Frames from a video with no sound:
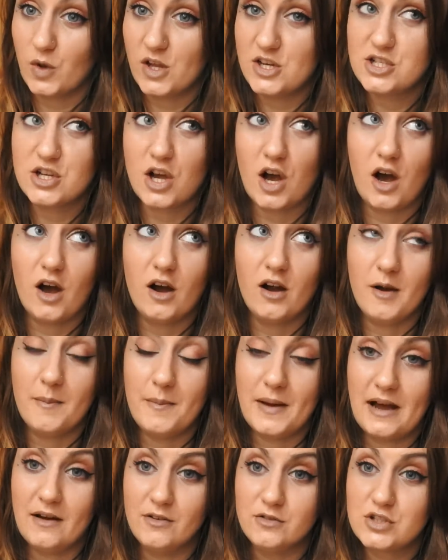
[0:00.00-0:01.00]
which are
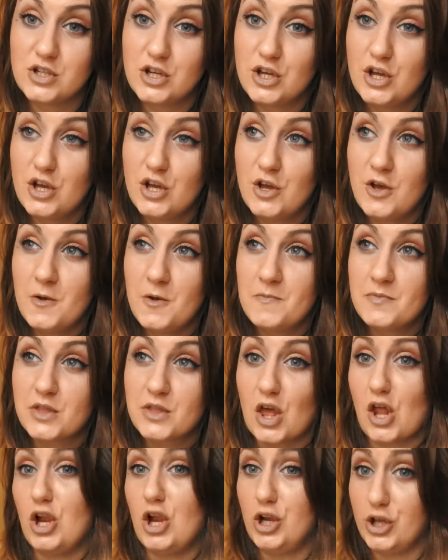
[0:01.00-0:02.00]
about
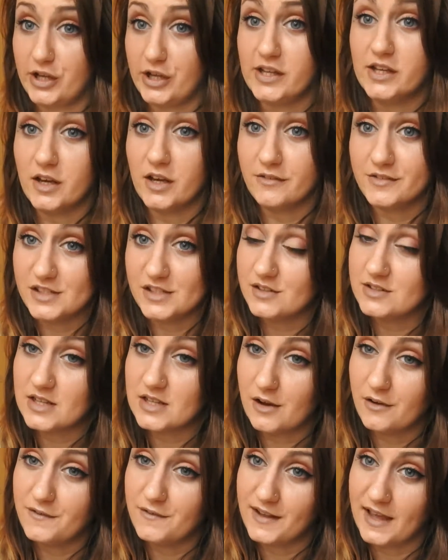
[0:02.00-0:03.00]
looking after
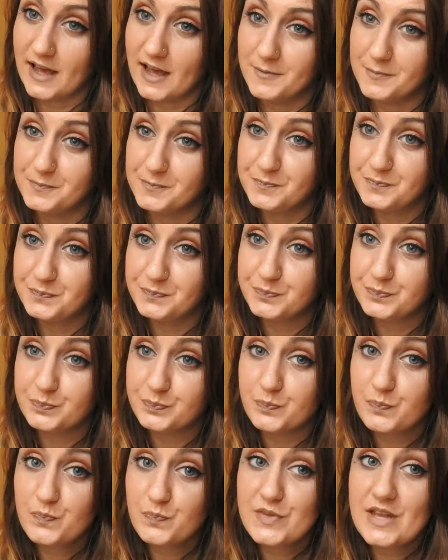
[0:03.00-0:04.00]
yourself again.
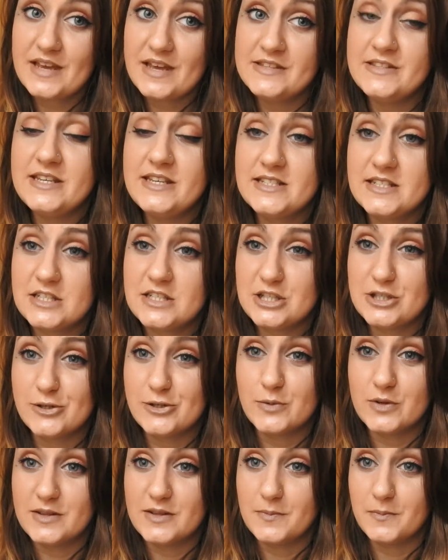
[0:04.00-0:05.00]
And these are to
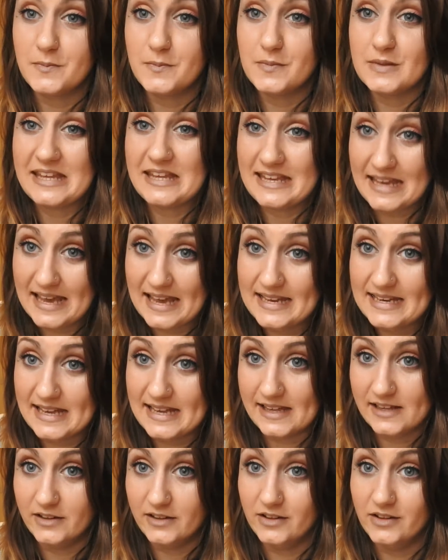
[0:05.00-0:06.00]
do with getting
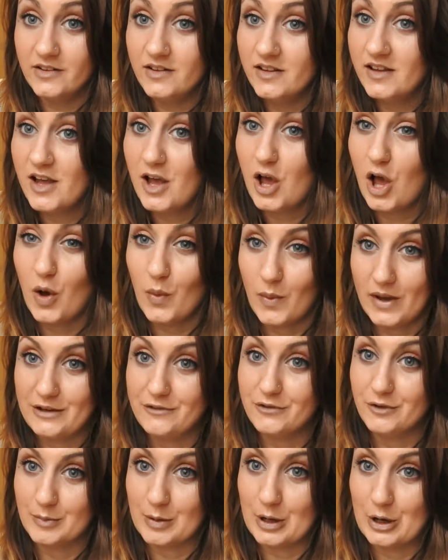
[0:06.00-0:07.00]
ill
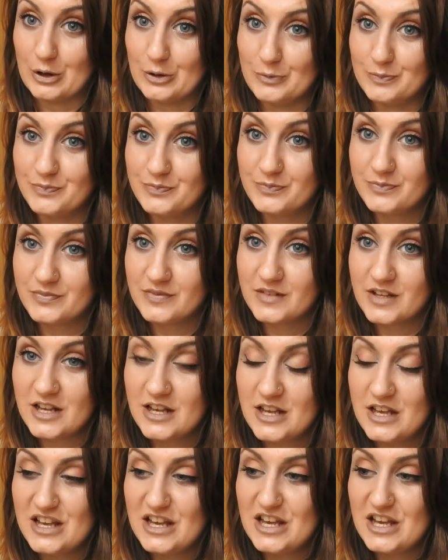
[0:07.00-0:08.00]
away from home.
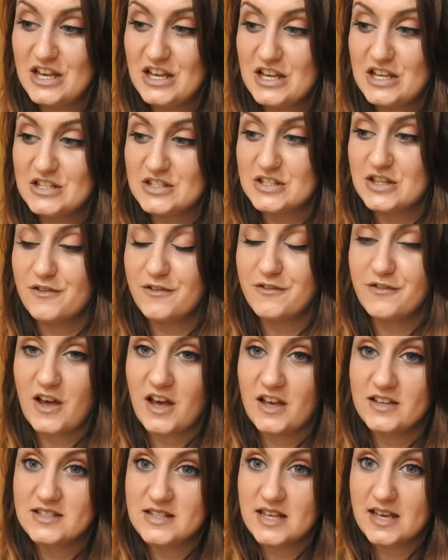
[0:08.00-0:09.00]
So the
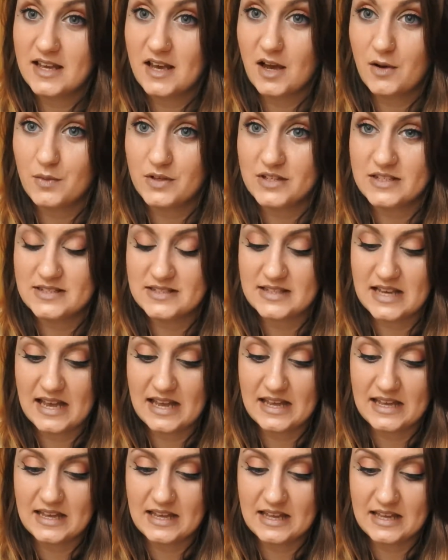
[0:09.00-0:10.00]
first thing I want to
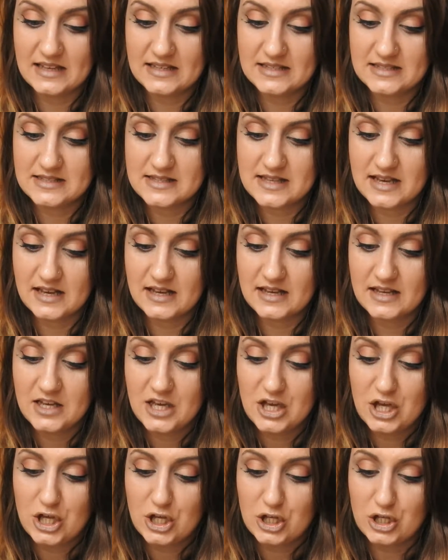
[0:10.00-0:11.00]
say is that
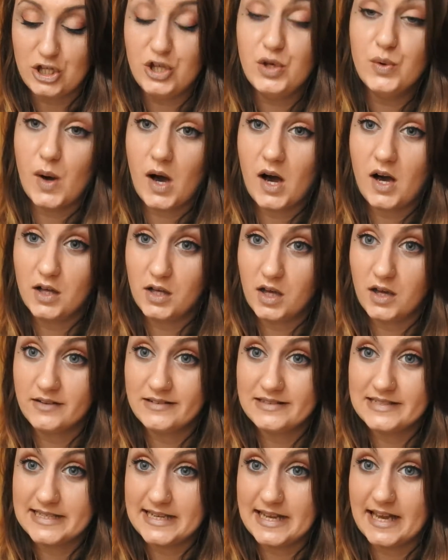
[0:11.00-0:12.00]
you are
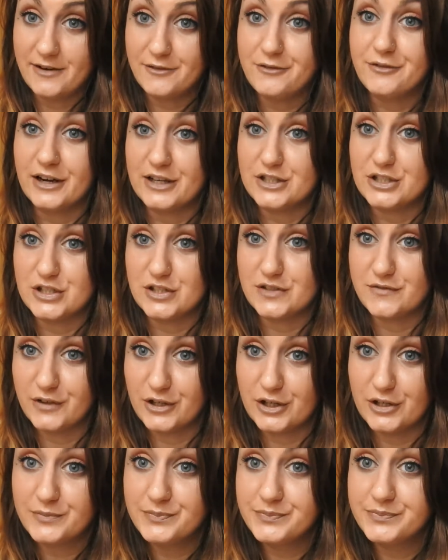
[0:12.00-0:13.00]
going to get freshers
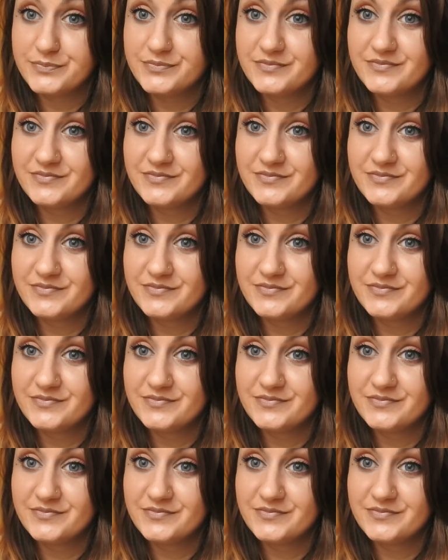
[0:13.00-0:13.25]
flu.